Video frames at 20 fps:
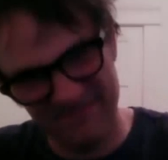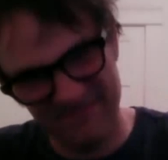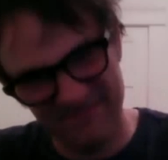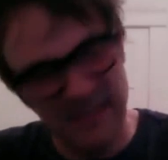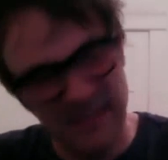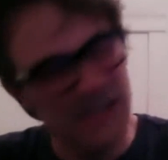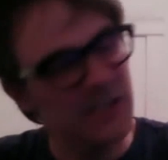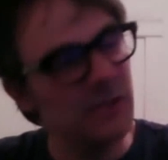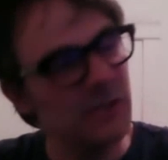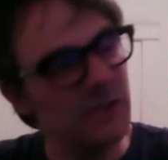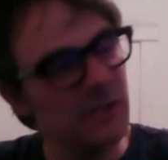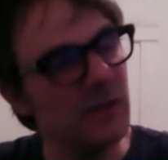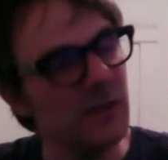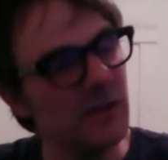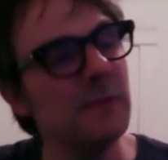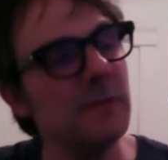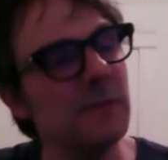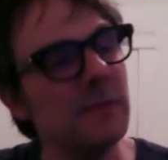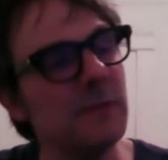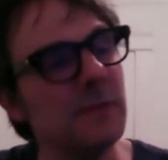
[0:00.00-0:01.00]
So I
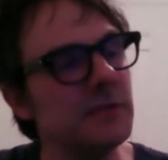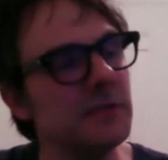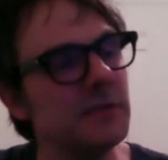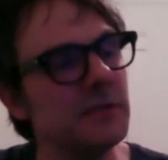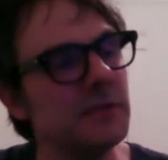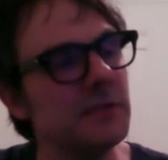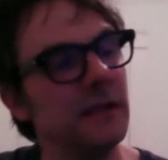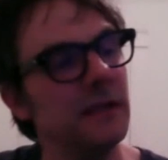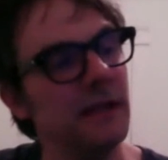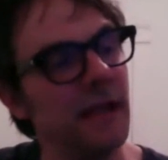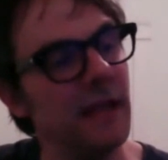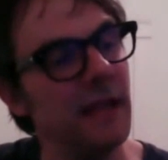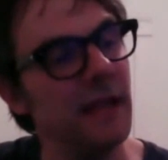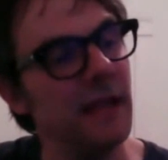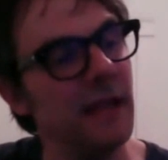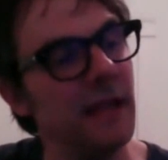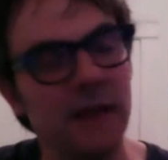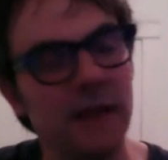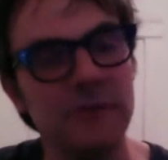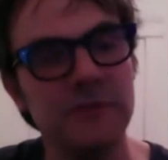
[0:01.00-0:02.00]
substituted an A
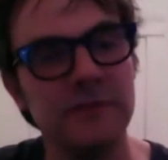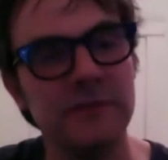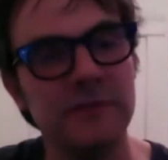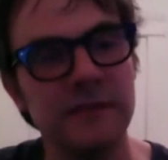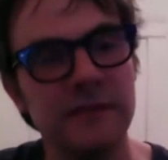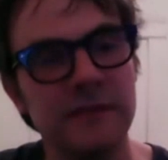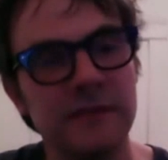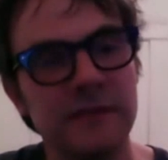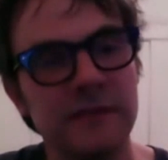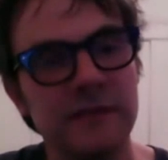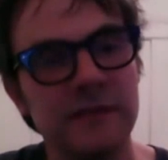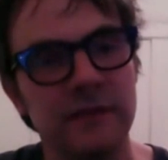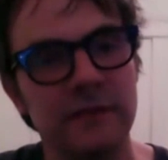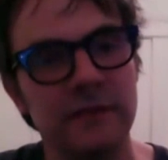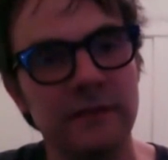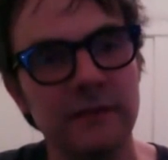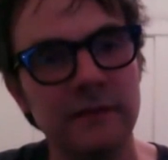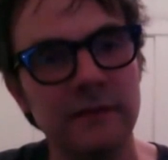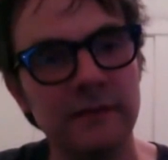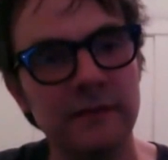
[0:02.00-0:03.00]
minor 7
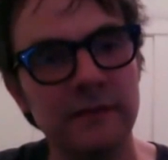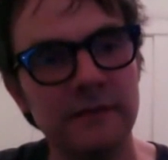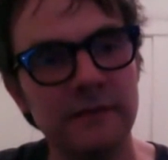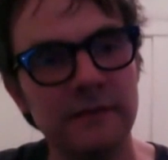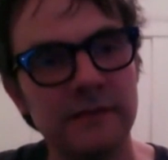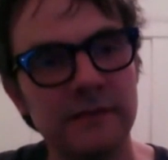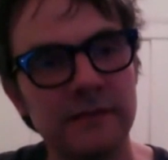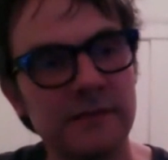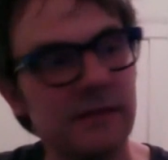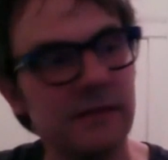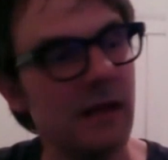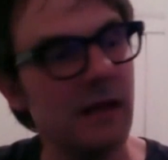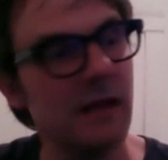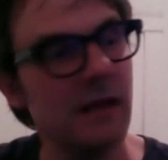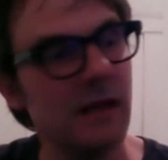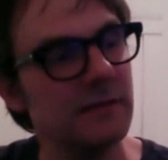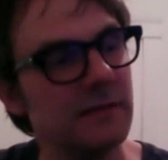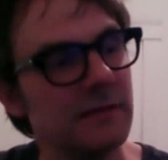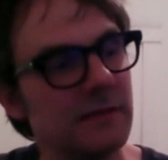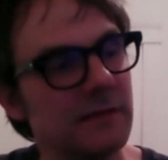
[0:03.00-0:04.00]

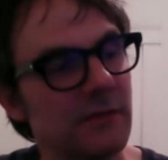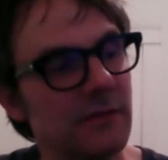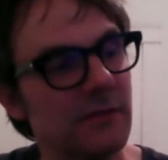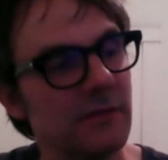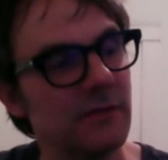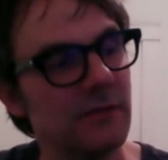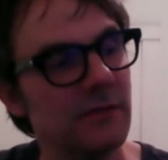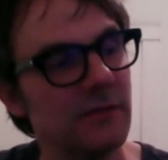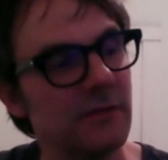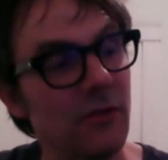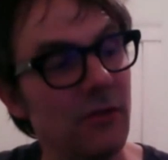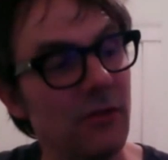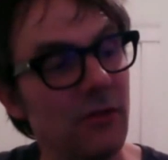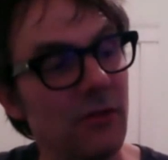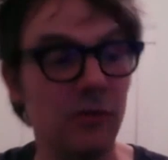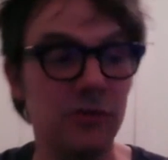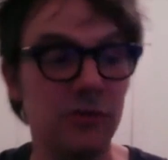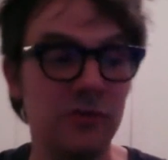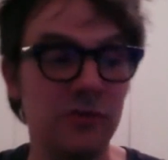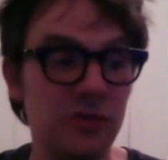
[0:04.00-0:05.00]
sus or
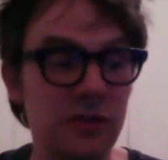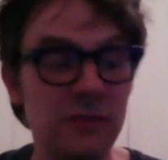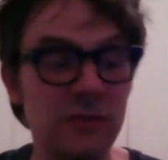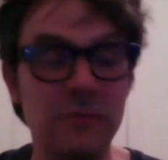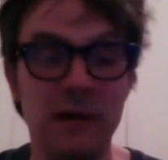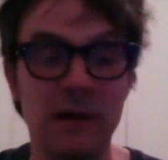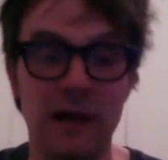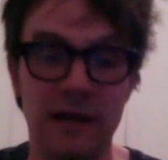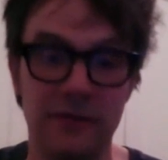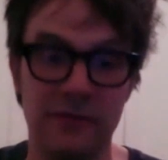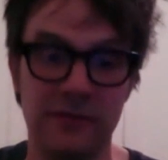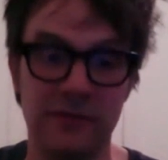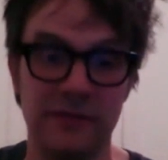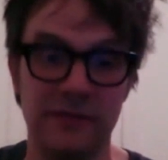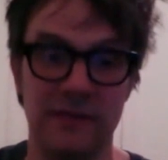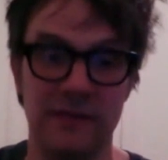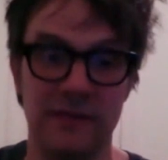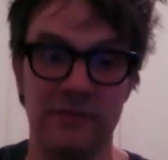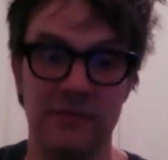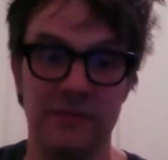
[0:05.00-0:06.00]
G minor
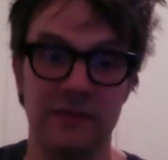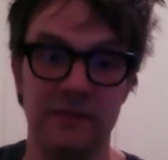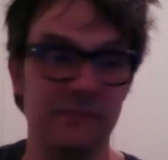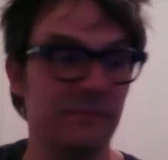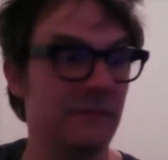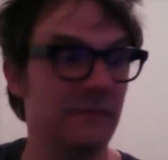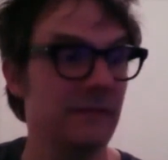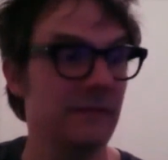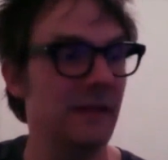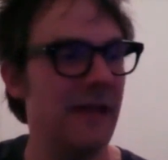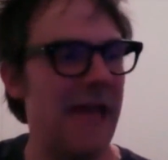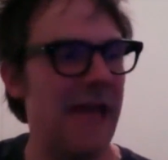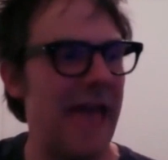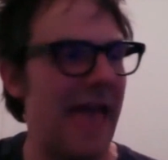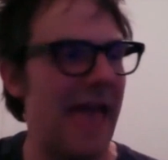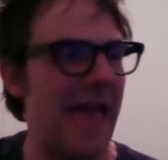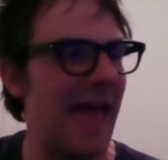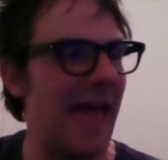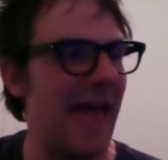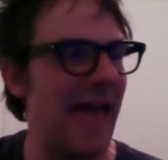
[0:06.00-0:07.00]
7,
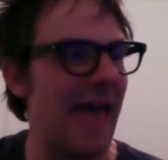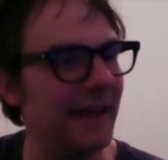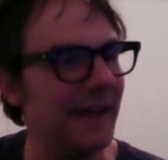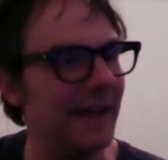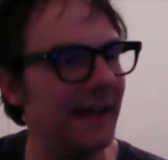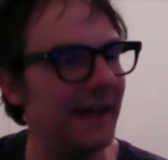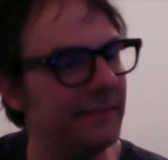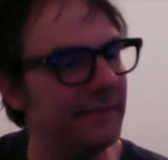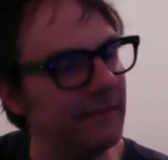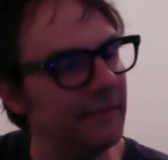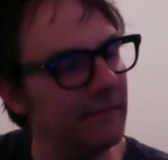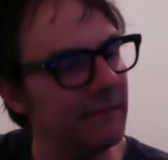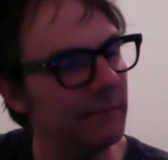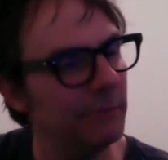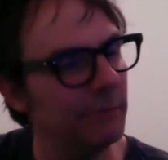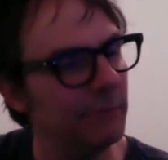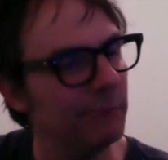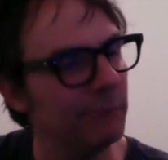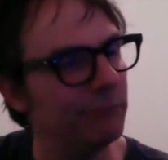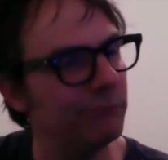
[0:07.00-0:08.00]
add,
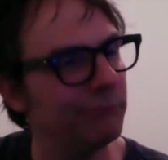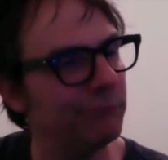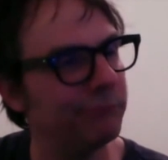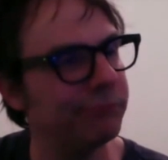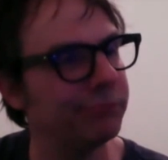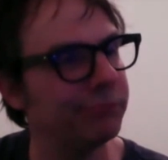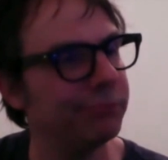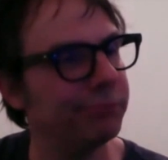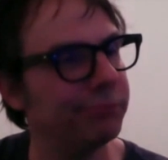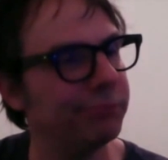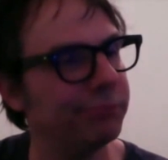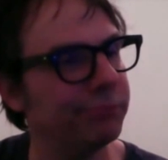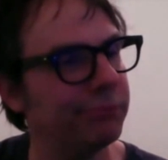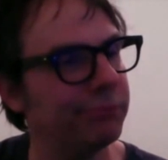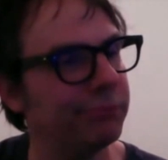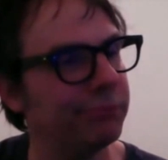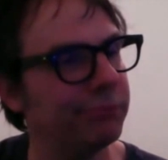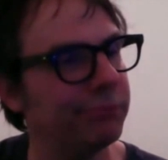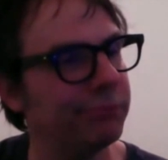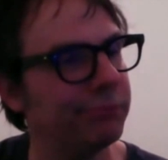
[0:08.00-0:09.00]

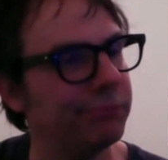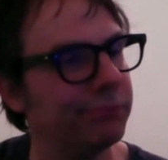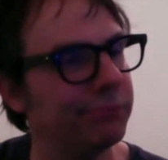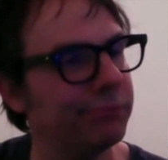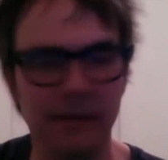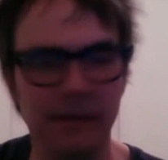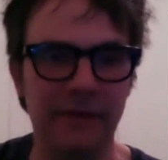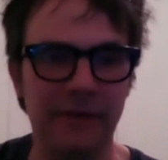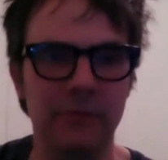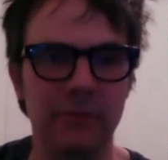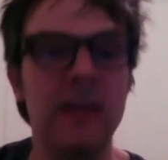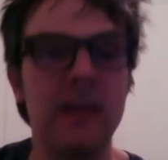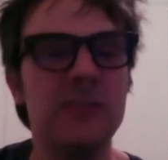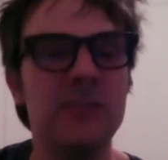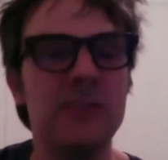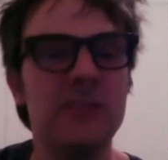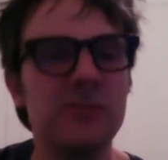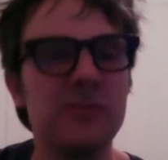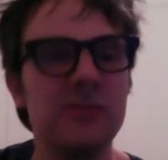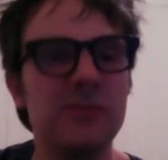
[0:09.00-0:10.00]
I don't know, major
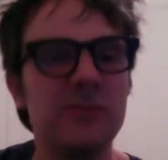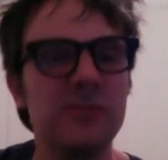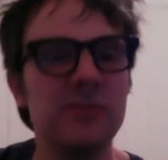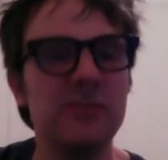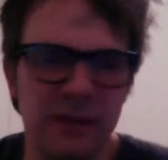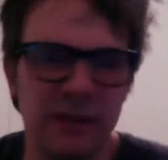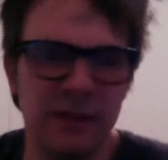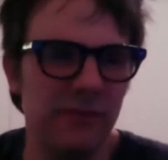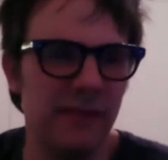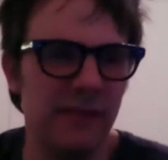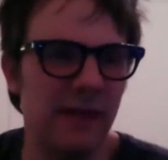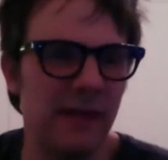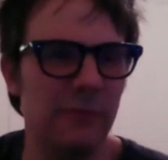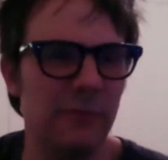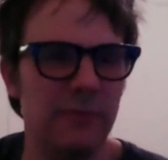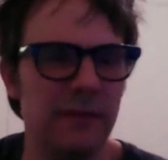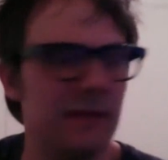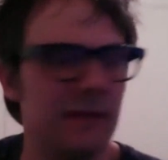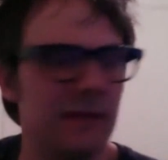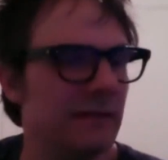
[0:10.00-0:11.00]
7, whatever that would
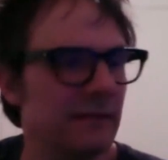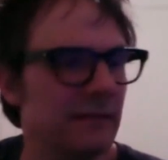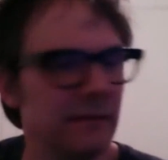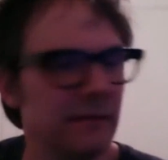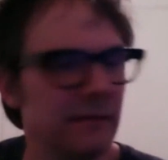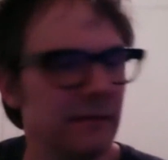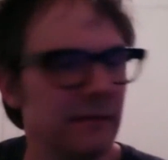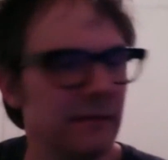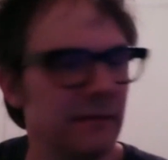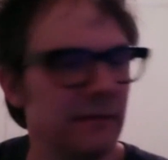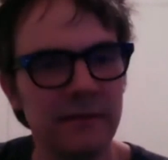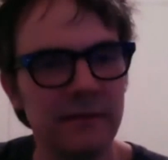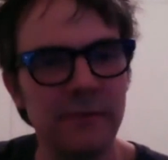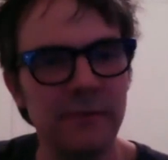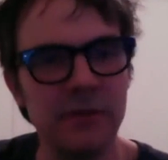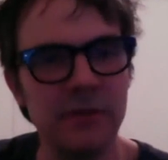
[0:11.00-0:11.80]
be. I'm not